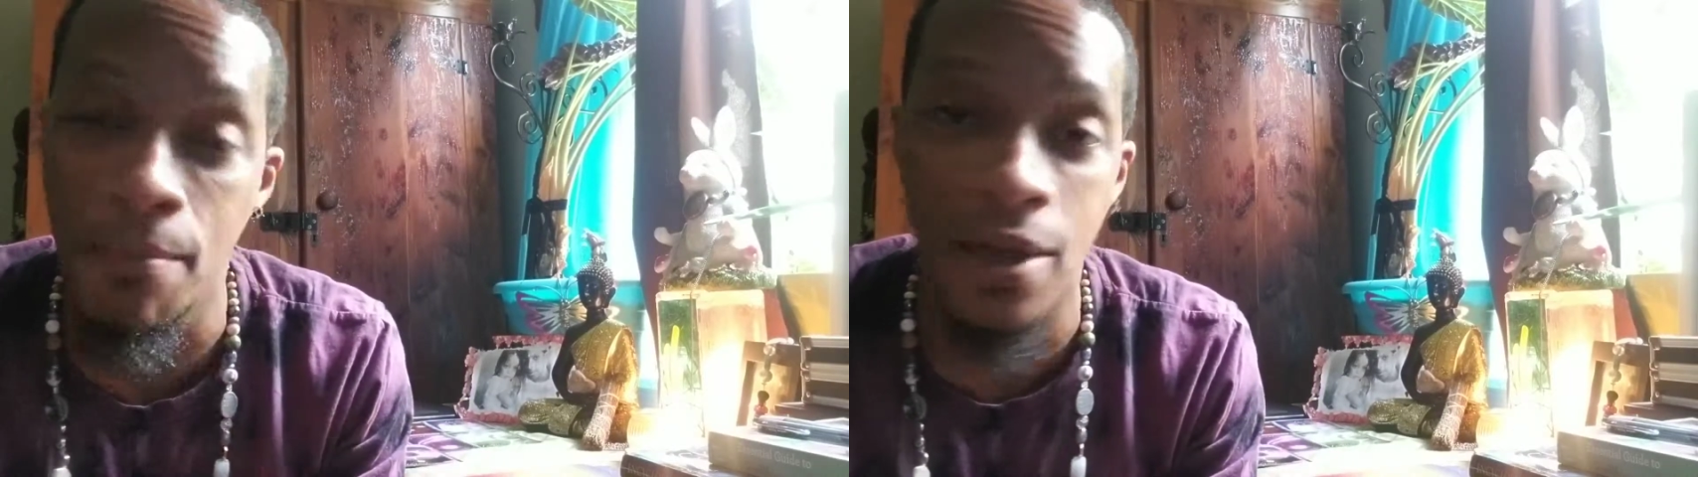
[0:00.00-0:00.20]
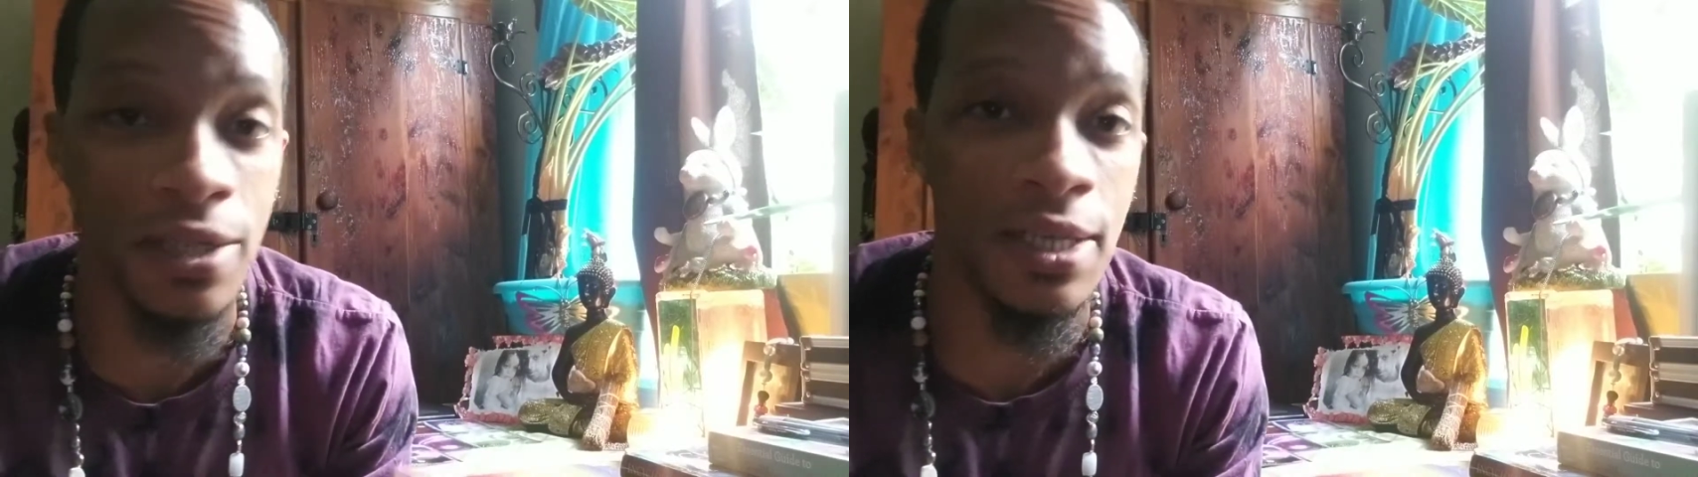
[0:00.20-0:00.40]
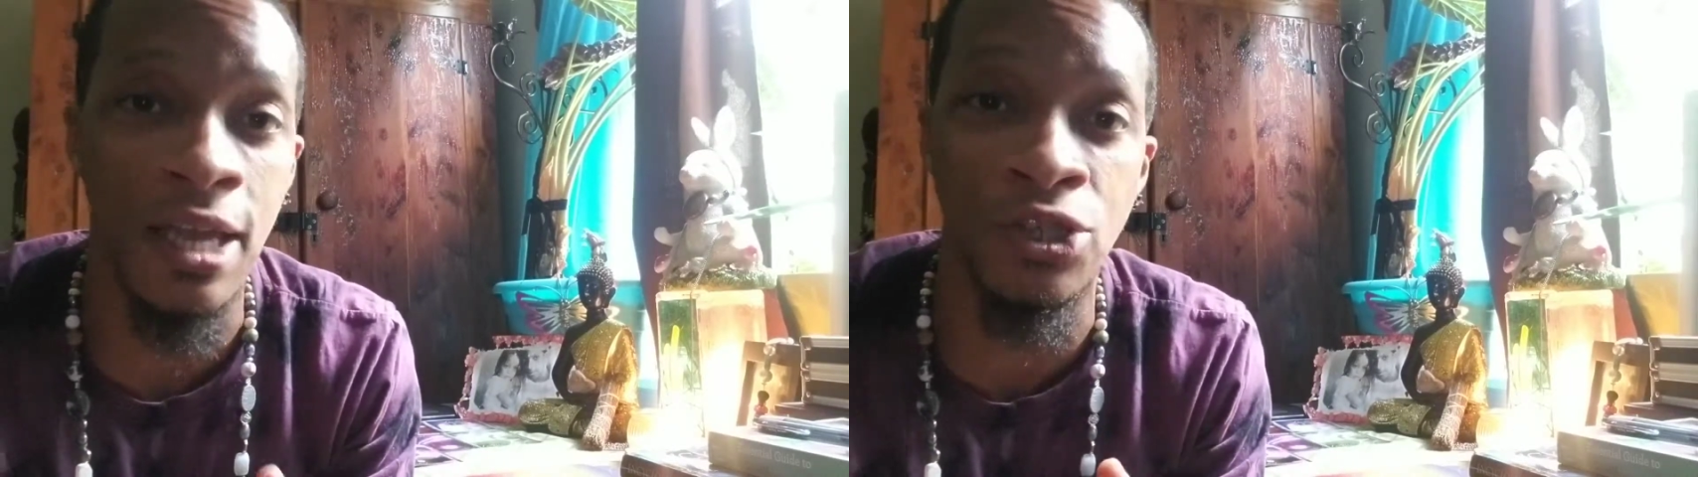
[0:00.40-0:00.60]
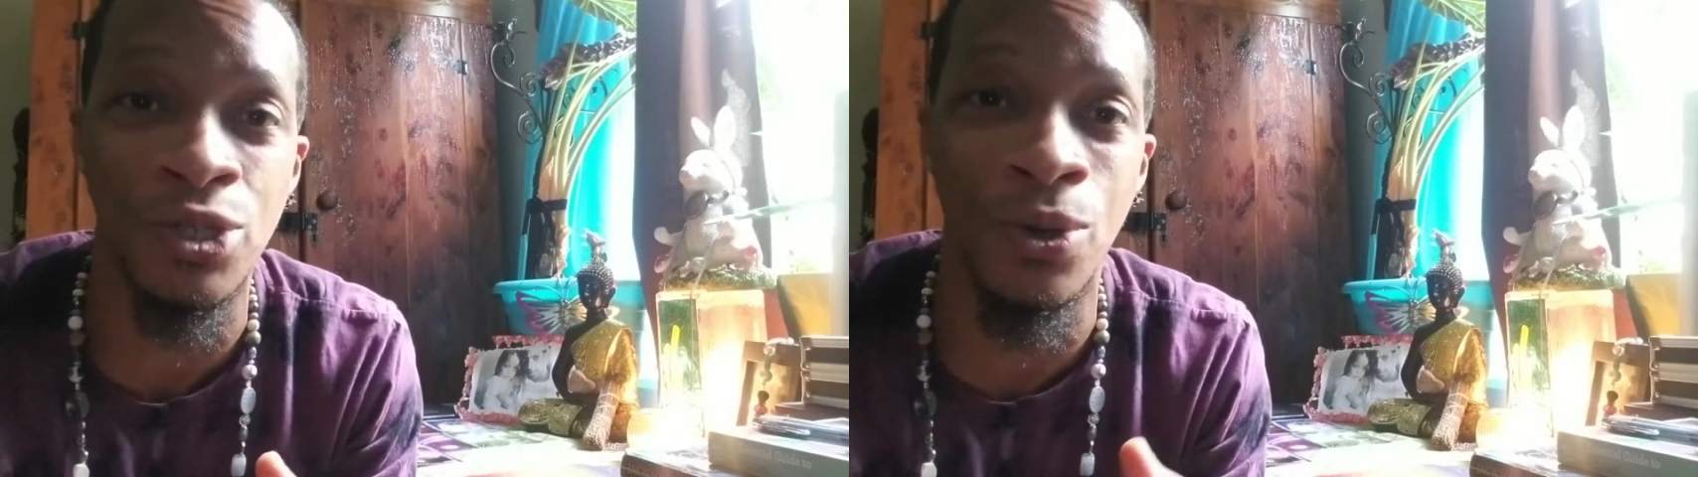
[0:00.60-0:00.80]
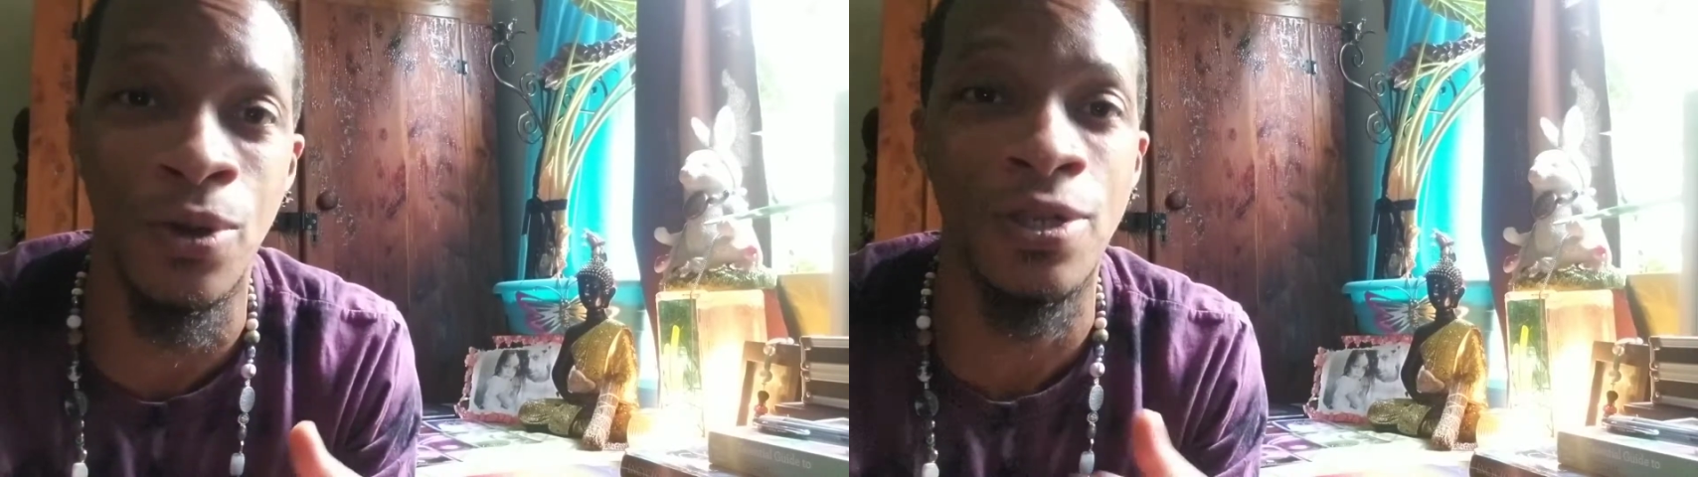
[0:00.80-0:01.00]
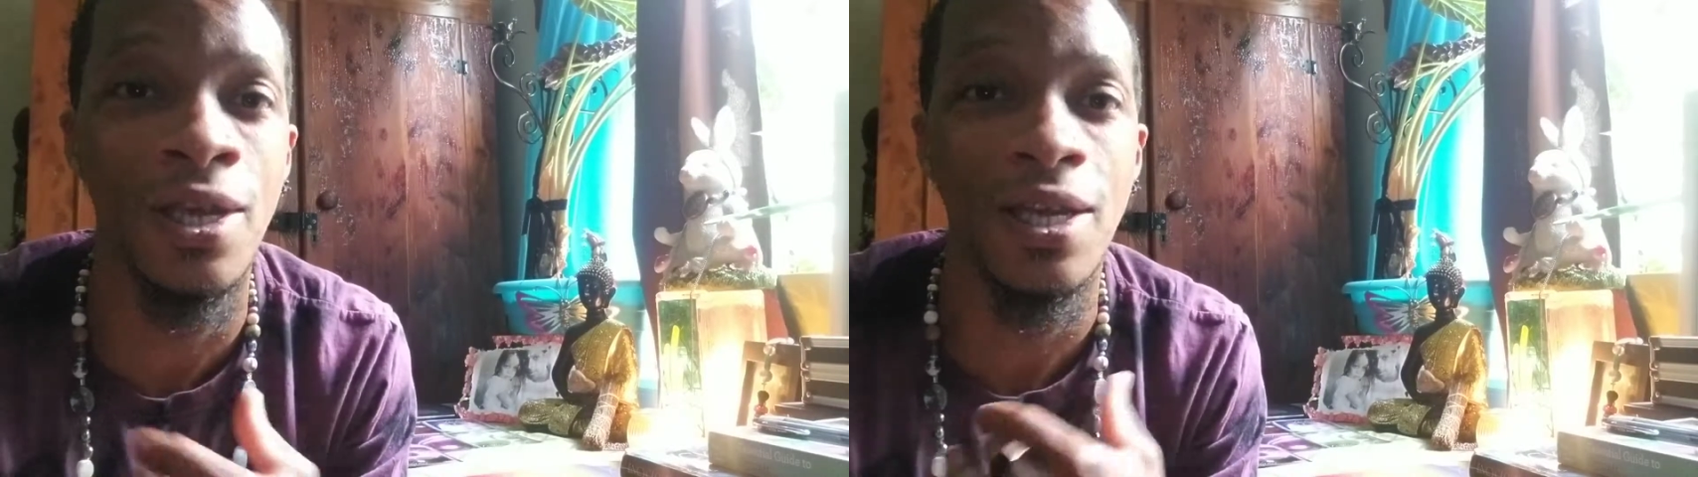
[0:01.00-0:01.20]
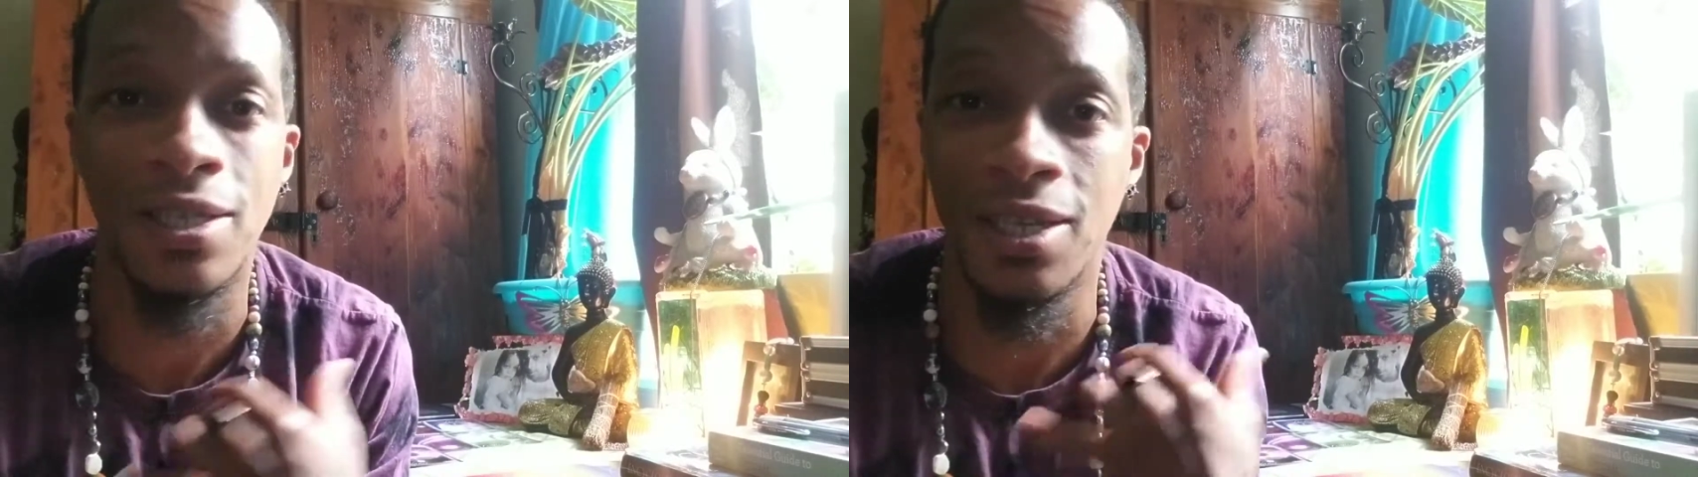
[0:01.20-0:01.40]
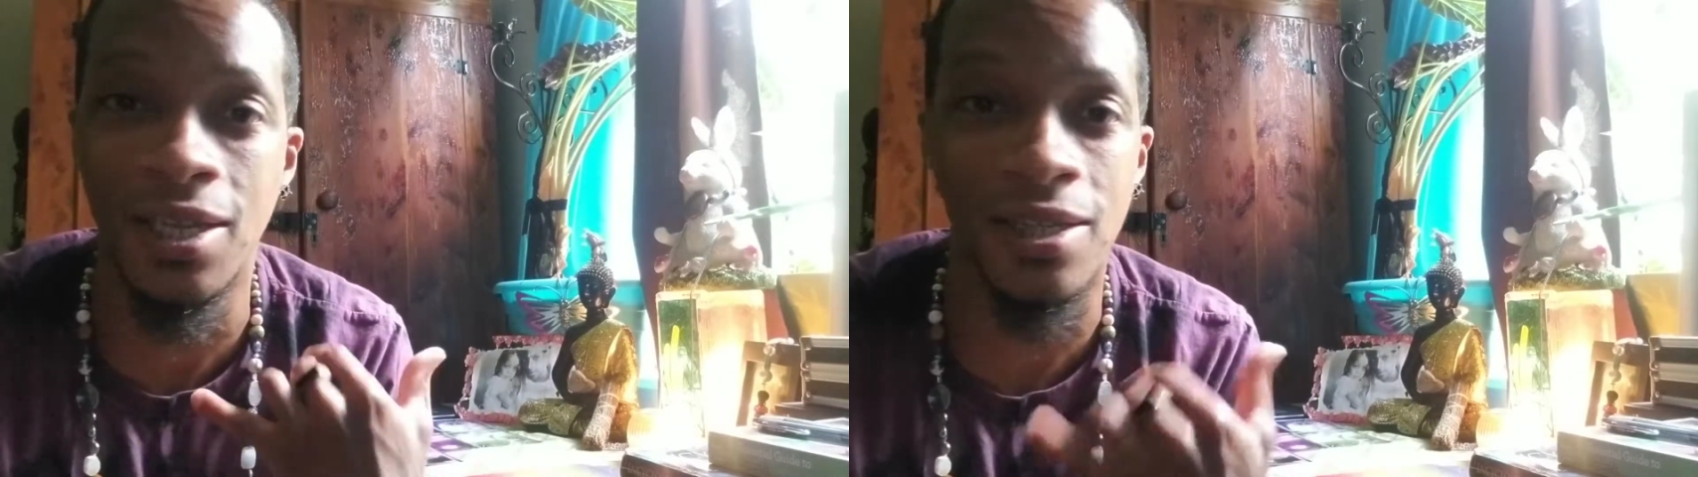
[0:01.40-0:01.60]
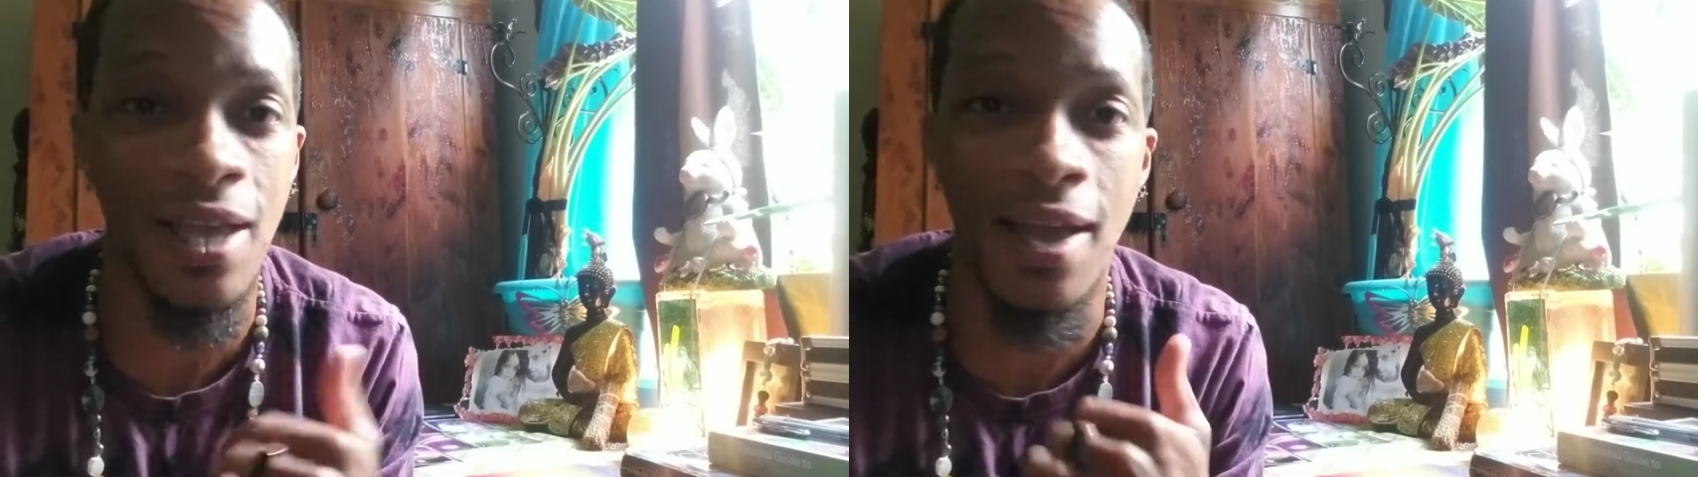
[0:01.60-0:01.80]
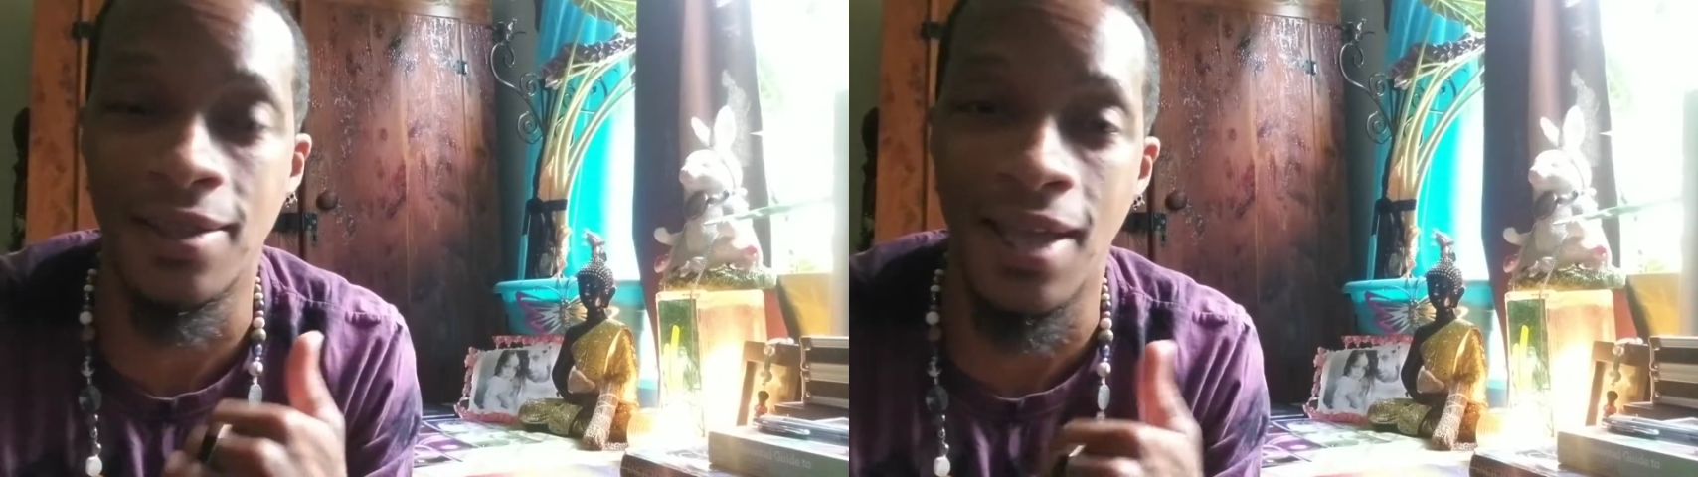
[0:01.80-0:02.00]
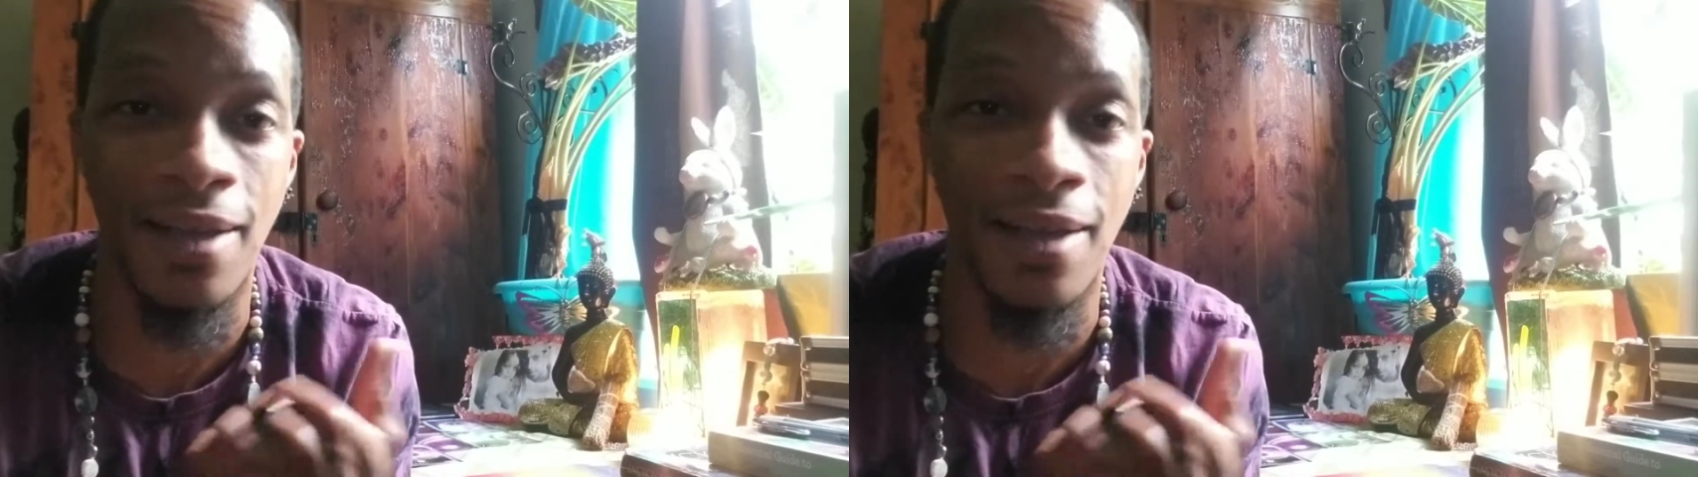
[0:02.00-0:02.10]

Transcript: meditation on, to get that